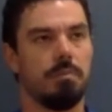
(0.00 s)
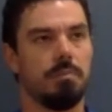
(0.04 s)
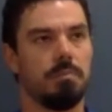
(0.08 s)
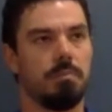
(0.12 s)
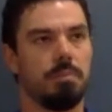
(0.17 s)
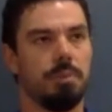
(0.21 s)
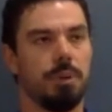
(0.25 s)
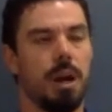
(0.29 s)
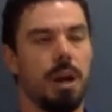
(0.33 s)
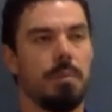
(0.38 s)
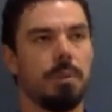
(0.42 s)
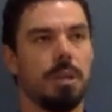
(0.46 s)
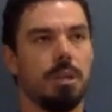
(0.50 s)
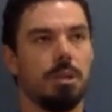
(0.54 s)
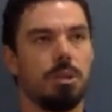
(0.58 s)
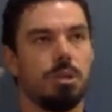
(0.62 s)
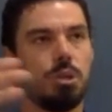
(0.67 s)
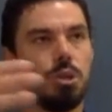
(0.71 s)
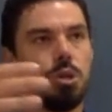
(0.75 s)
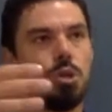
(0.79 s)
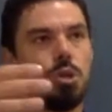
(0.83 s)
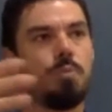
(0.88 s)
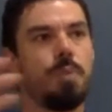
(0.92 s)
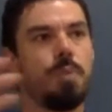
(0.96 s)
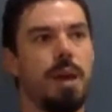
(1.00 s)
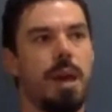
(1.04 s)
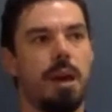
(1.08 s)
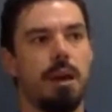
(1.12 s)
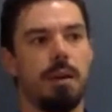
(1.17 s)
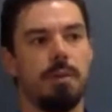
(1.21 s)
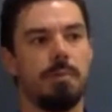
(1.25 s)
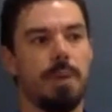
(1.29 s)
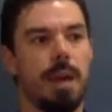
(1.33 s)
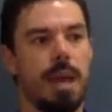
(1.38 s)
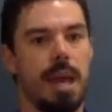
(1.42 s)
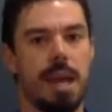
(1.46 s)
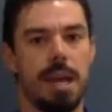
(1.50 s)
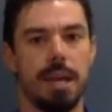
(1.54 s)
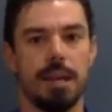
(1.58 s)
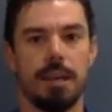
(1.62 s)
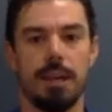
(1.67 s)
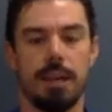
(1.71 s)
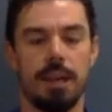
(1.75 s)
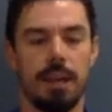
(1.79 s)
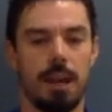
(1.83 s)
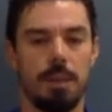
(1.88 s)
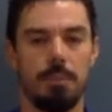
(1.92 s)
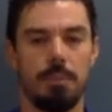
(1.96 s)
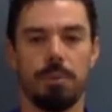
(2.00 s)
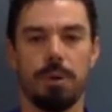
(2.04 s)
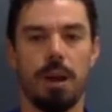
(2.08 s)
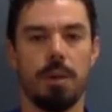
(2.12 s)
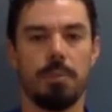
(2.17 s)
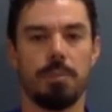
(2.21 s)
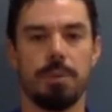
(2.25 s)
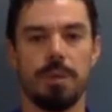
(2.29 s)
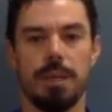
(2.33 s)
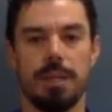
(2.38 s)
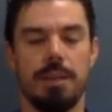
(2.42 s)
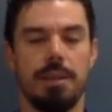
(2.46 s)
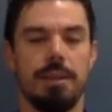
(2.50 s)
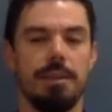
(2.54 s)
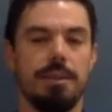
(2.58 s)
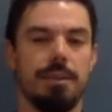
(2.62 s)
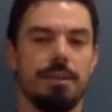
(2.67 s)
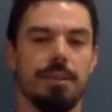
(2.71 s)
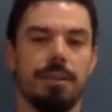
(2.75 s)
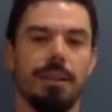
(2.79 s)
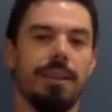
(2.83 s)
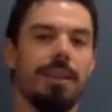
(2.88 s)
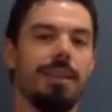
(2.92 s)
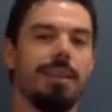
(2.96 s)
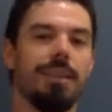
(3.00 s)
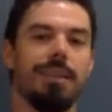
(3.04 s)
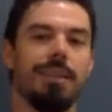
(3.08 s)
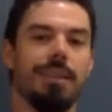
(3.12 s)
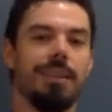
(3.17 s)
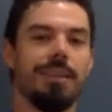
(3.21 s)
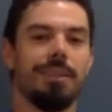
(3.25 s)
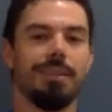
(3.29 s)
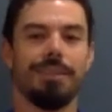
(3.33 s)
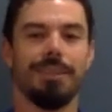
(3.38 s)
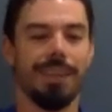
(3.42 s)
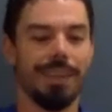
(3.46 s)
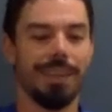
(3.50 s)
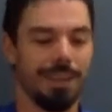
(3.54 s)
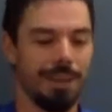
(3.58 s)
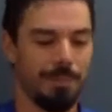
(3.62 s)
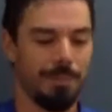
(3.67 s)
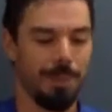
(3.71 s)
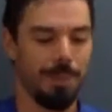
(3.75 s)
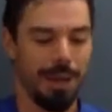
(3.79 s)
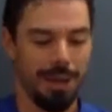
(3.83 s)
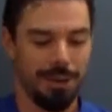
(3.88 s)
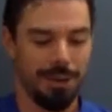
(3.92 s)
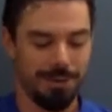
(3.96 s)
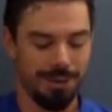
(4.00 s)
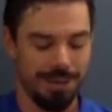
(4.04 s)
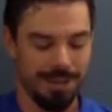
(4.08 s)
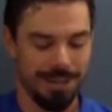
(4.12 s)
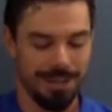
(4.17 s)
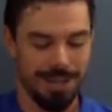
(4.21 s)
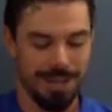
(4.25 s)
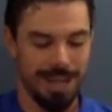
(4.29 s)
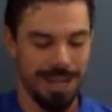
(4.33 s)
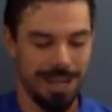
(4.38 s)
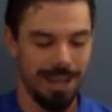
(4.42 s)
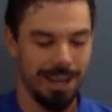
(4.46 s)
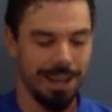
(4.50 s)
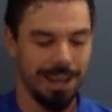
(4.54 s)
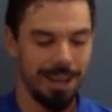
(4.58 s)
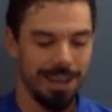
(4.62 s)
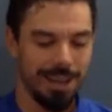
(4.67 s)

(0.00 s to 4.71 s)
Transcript: probably a 2-pound bag, and I probably eat like a pound a day.